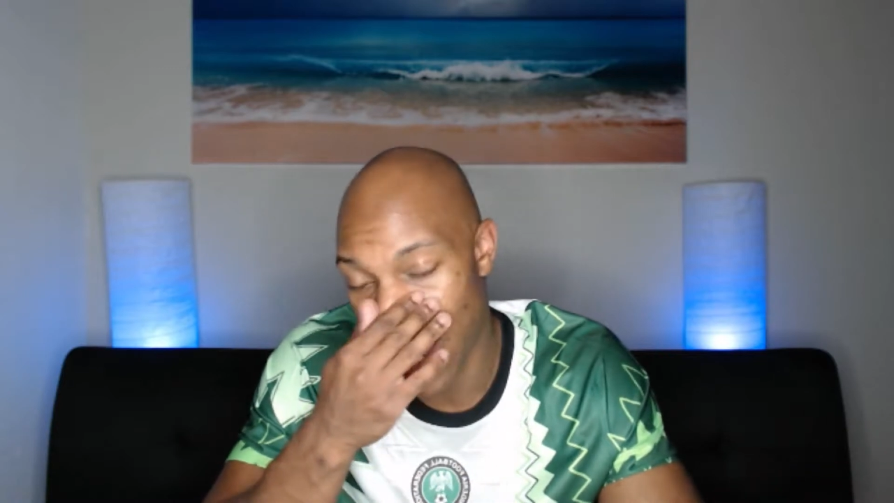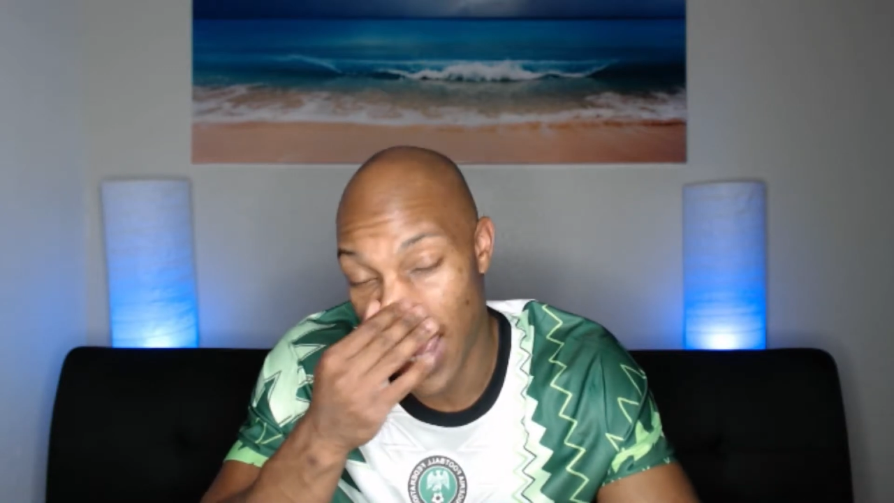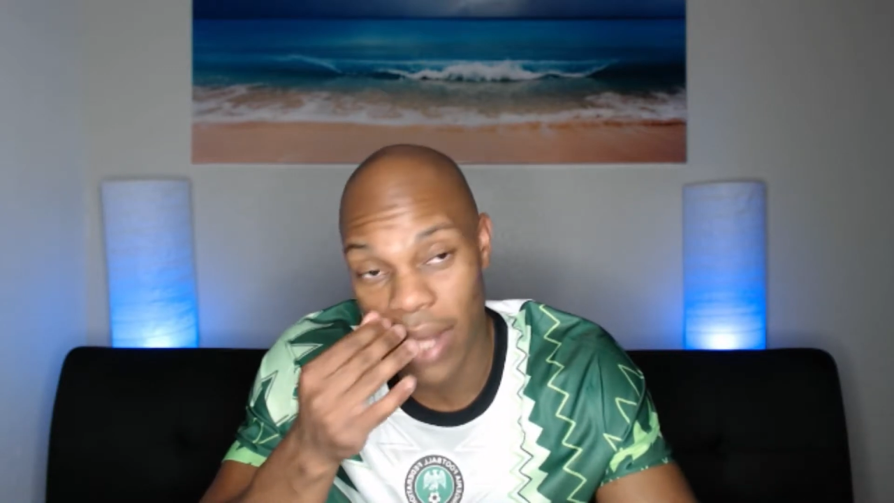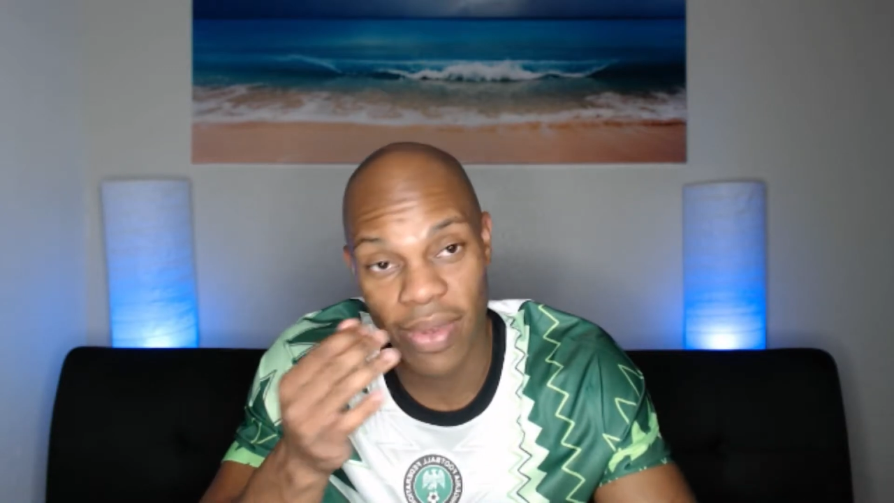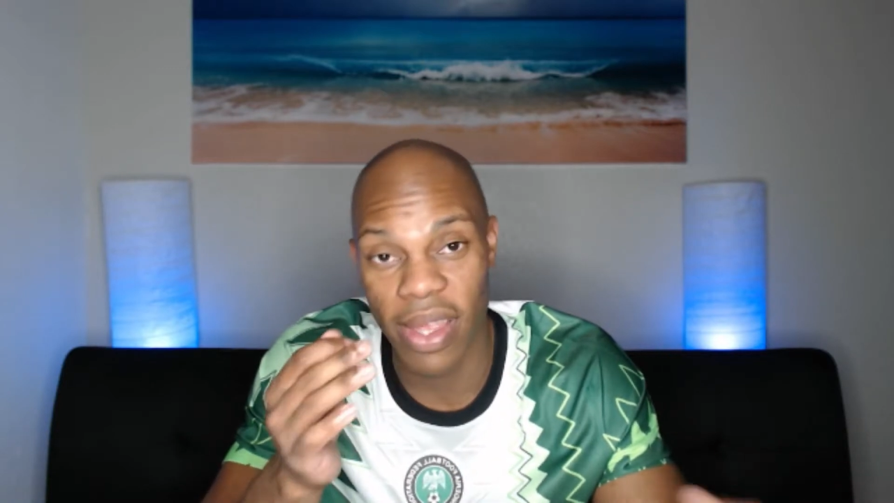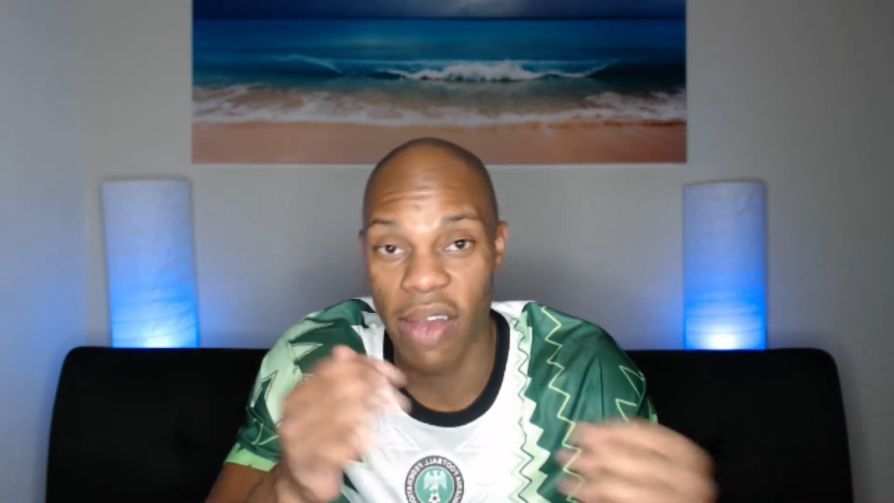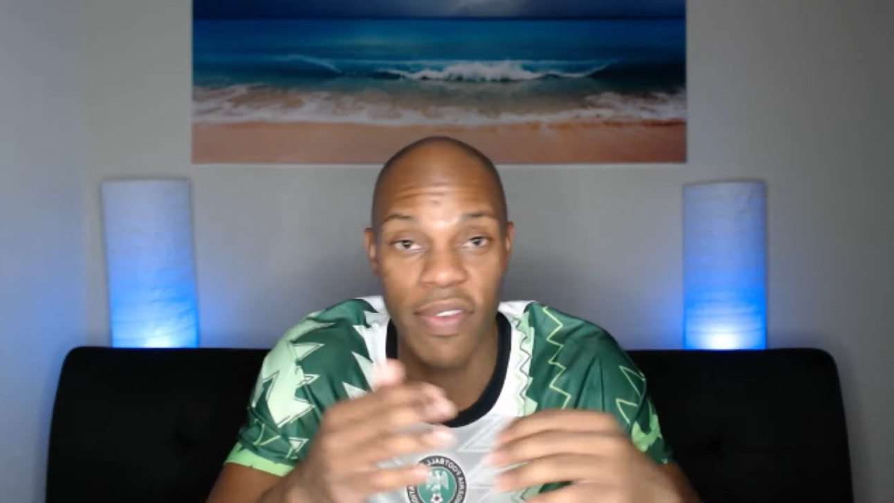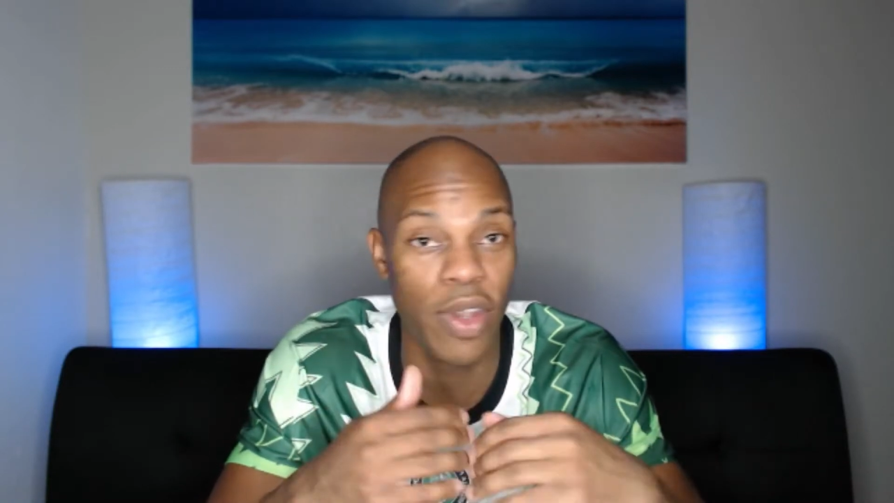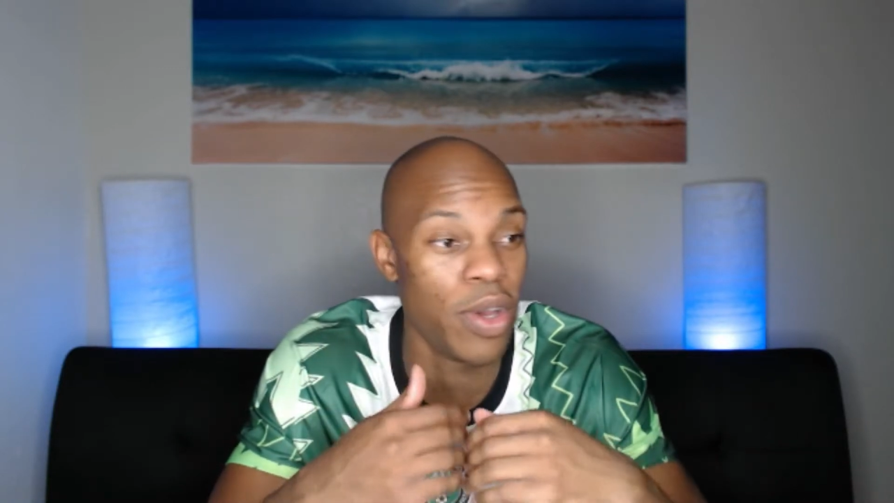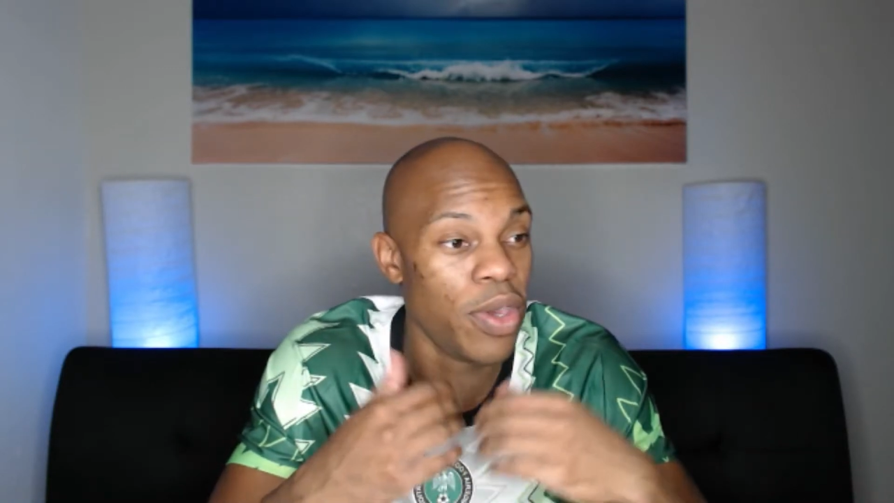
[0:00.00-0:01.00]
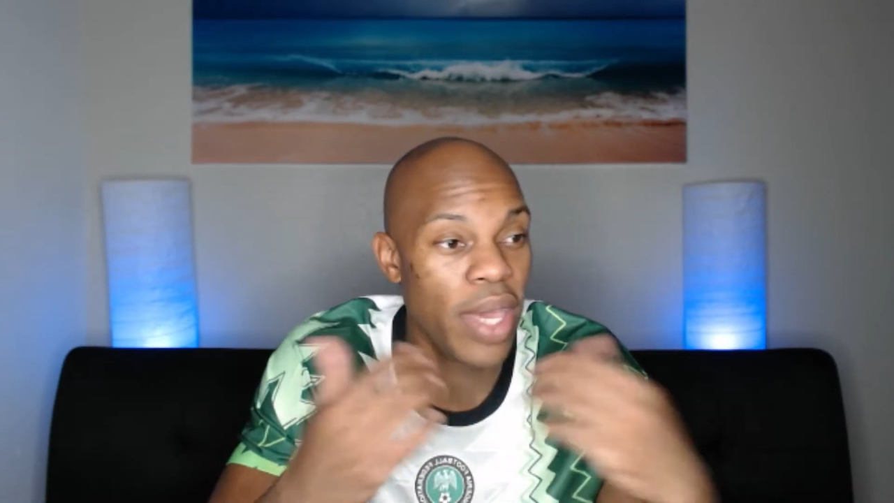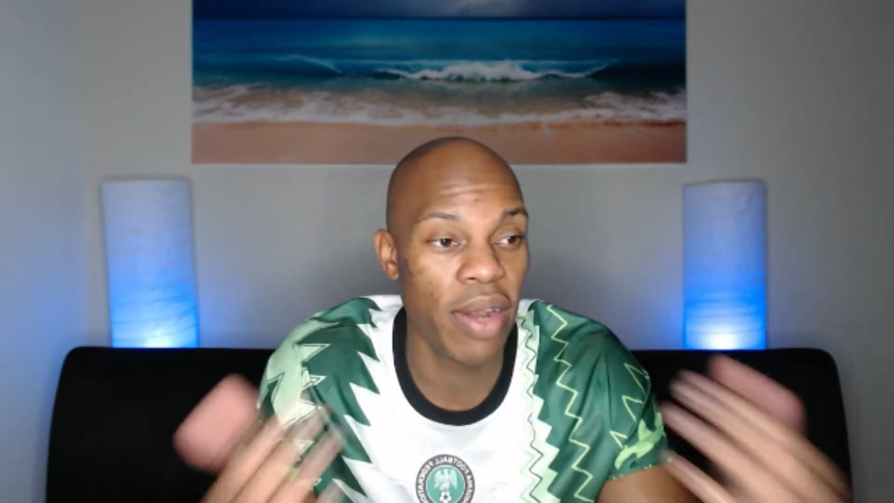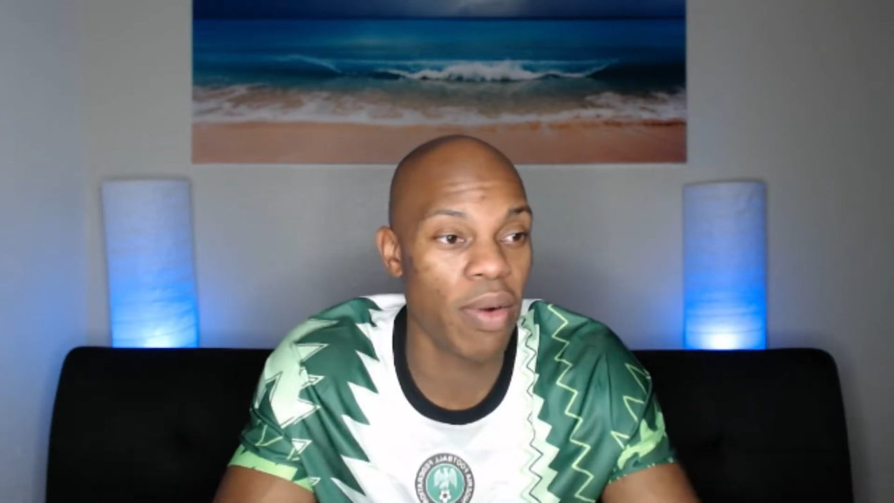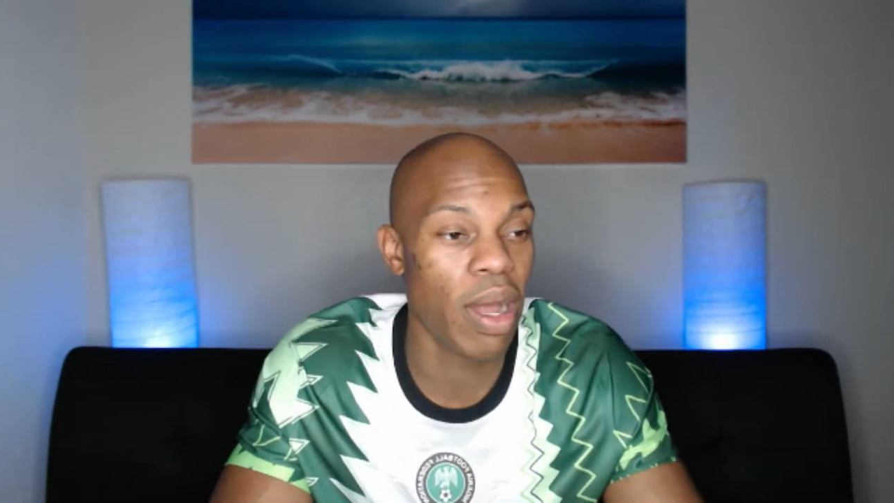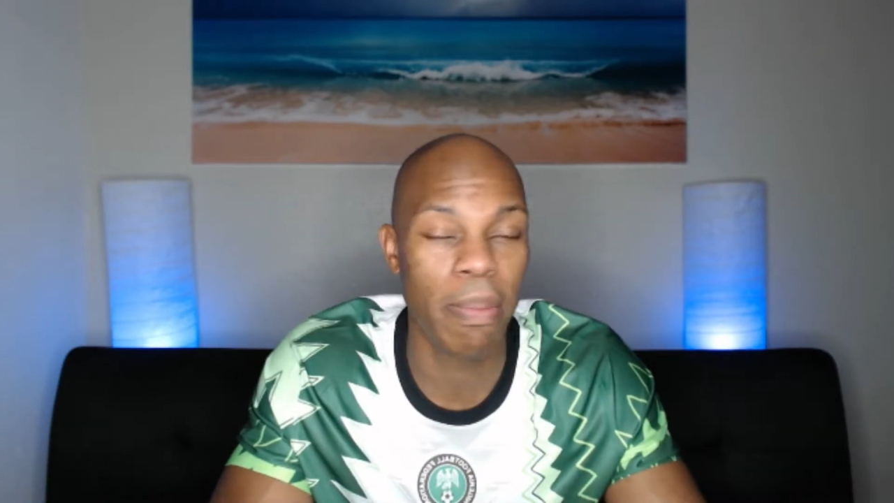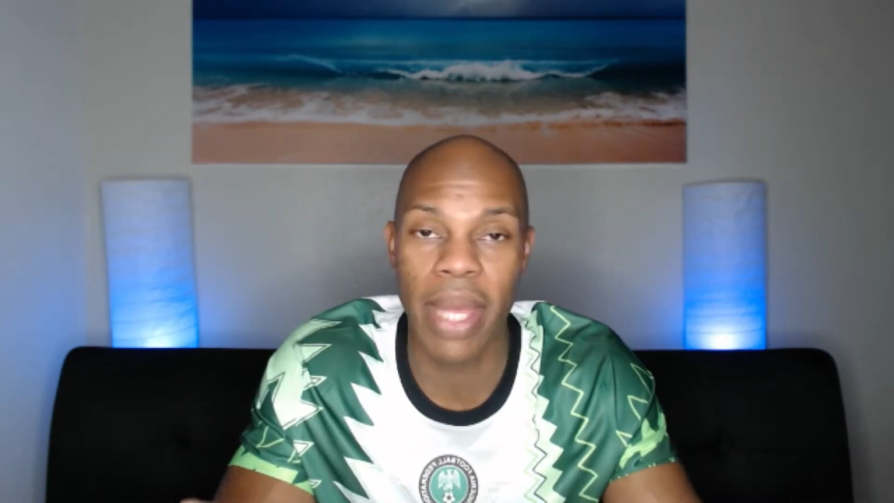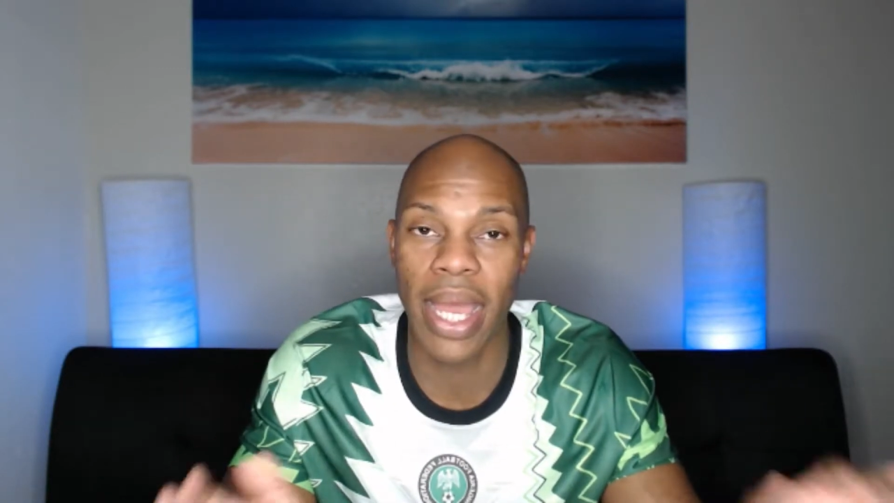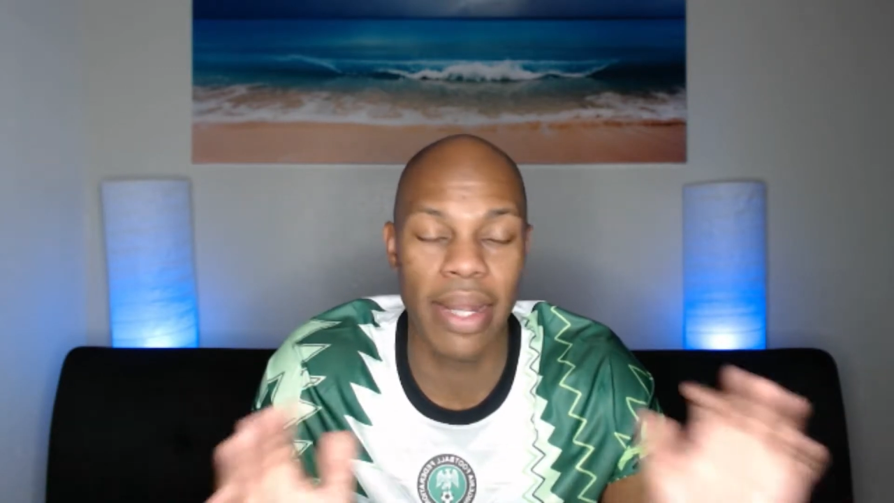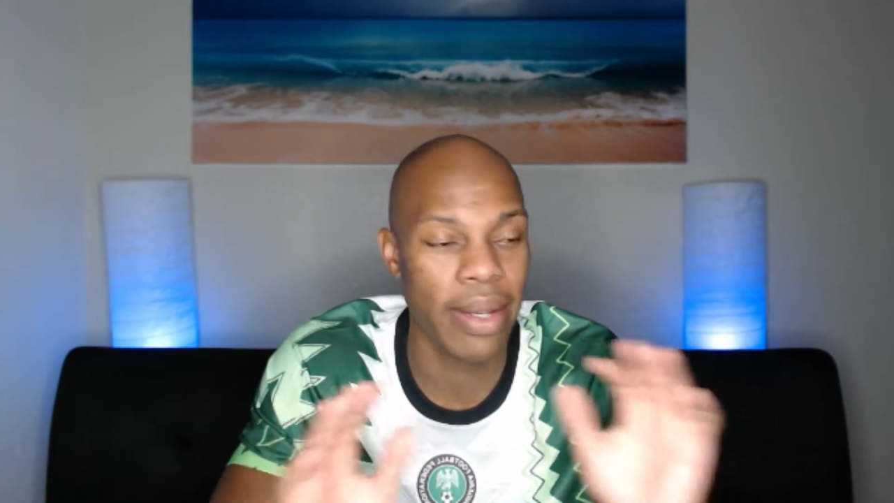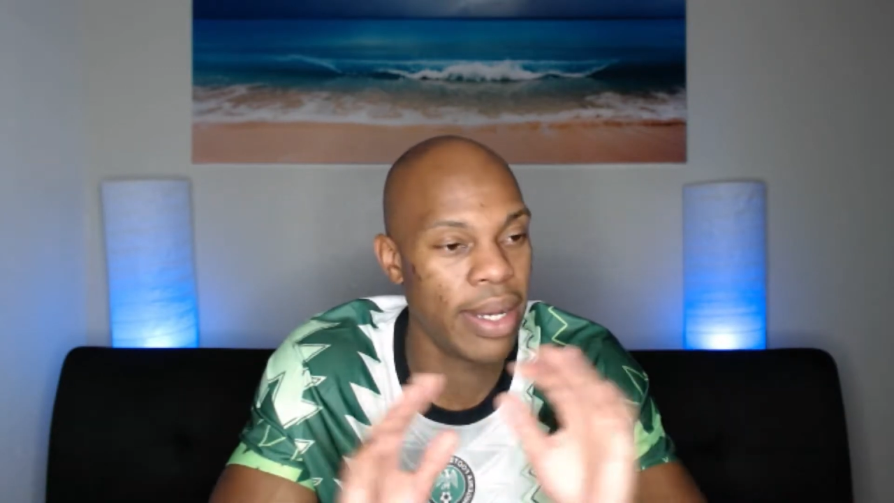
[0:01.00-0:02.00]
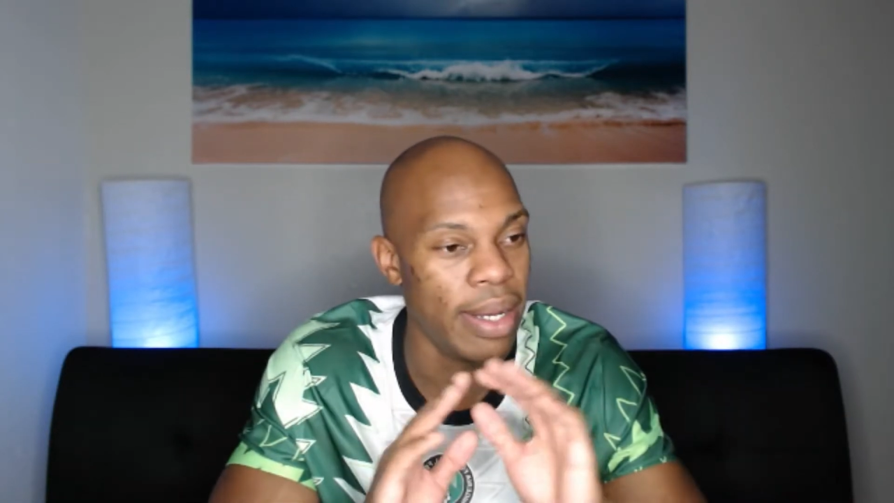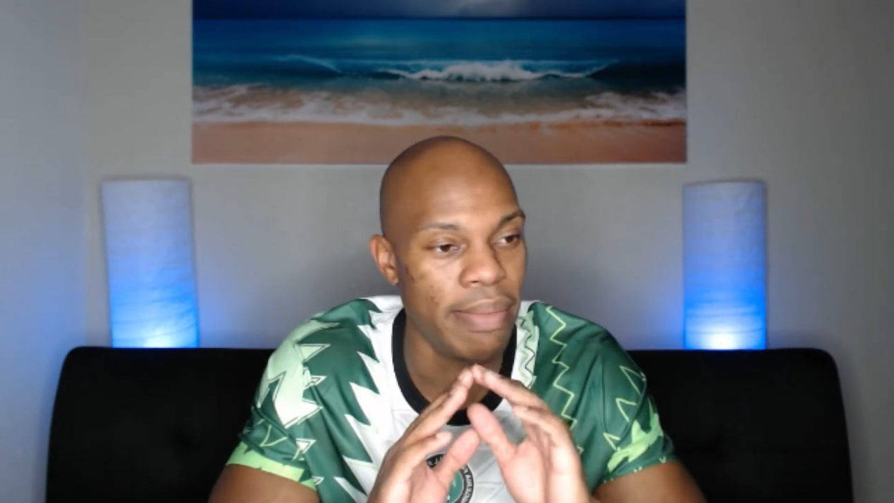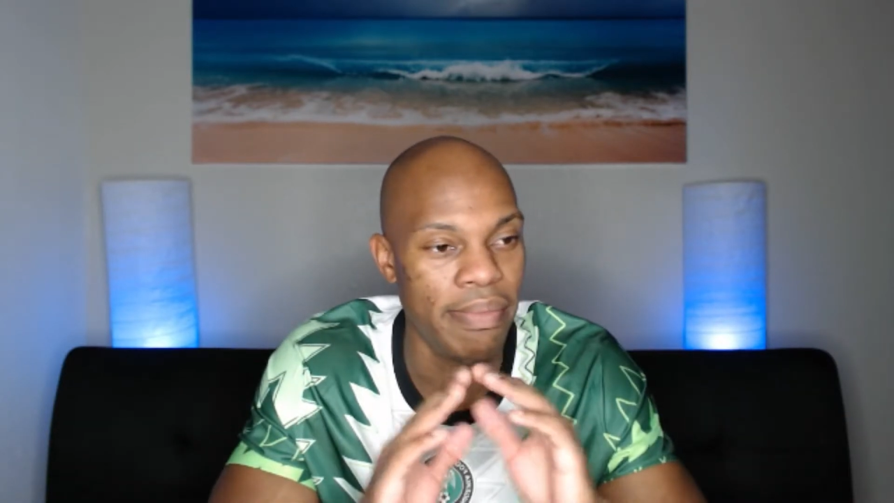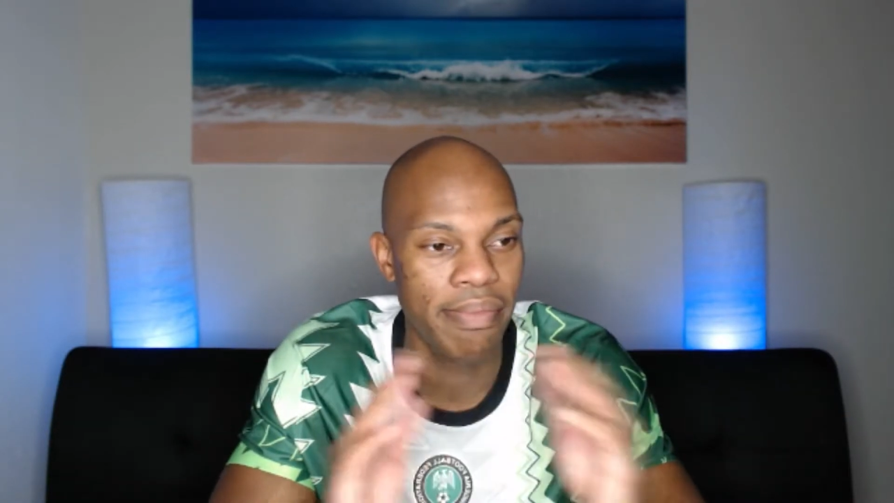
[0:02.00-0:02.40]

and stuff. You know, you hit her up, and um,